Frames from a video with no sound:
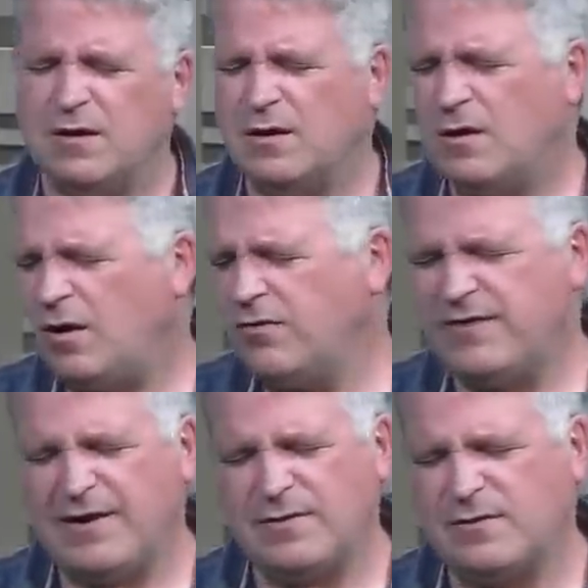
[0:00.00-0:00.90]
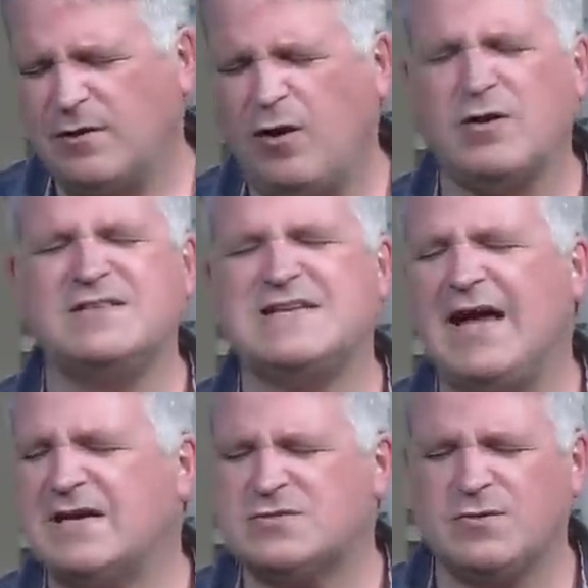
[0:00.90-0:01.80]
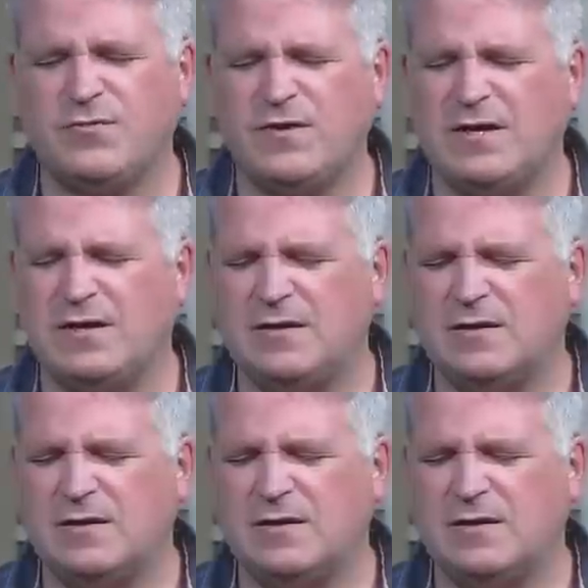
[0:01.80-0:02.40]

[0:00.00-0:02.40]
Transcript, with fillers: and all death and all catastrophe